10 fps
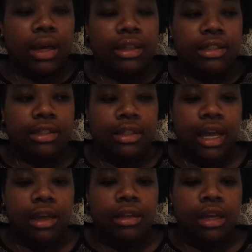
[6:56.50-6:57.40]
This is
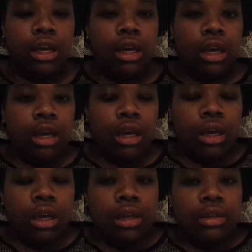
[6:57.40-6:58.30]

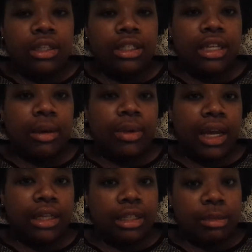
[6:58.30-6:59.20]
not what
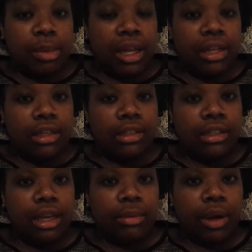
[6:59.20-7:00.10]
I anticipated. This
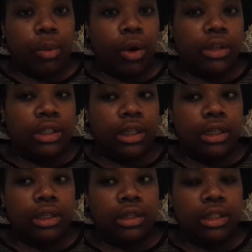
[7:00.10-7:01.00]
is not what I
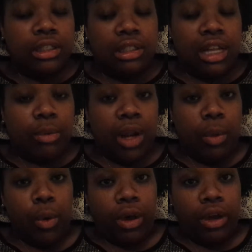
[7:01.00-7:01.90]
wanted. This is not what
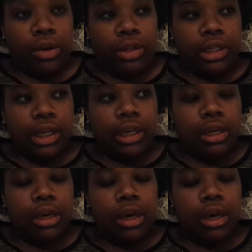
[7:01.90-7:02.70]
I want currently.